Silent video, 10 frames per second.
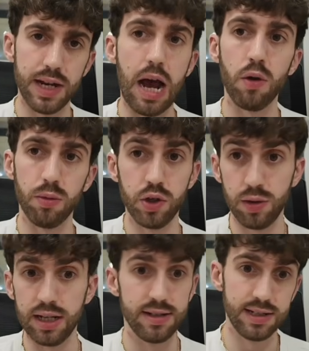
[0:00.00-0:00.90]
of it now that we're
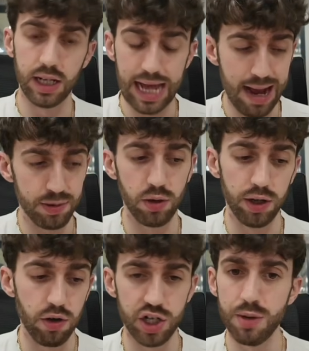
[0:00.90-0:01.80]
doing that's still
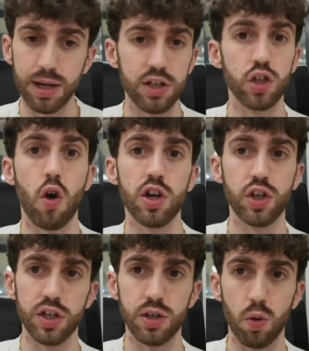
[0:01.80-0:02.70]
absolutely crushing, but it's not as
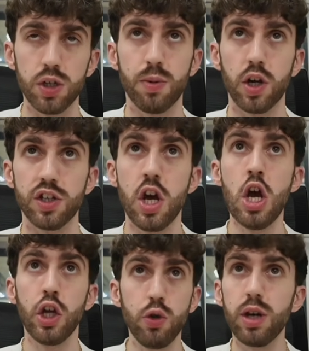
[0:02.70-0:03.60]
good as it was, because
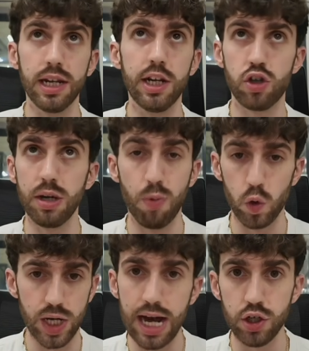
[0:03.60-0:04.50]
you could literally
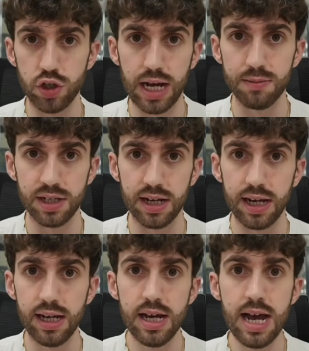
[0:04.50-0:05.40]
post 100 times a
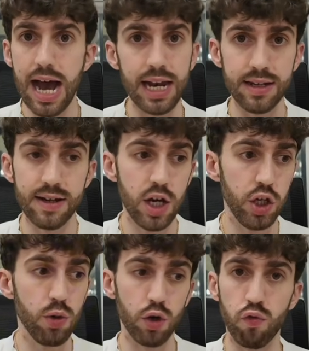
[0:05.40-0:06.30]
day and
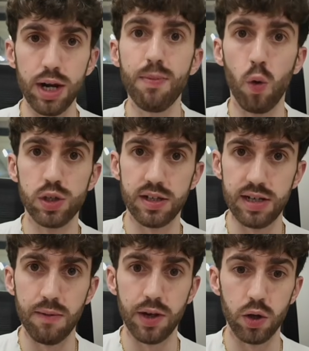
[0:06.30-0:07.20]
you could repost the
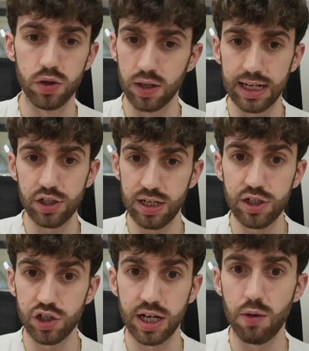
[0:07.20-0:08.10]
same video. So like,
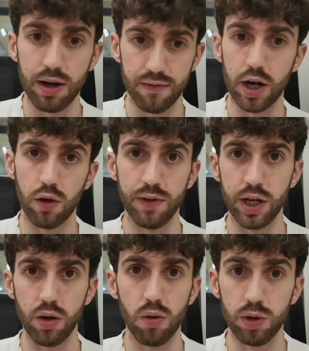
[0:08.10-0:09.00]
let's just say you had a viral
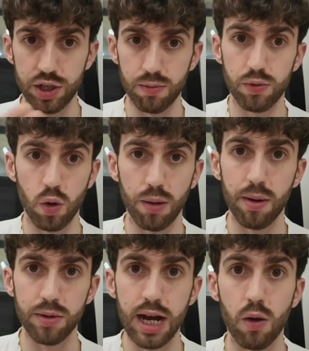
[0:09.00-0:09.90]
video, which I'm talking
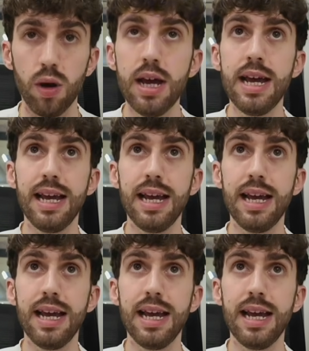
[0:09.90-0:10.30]
about now.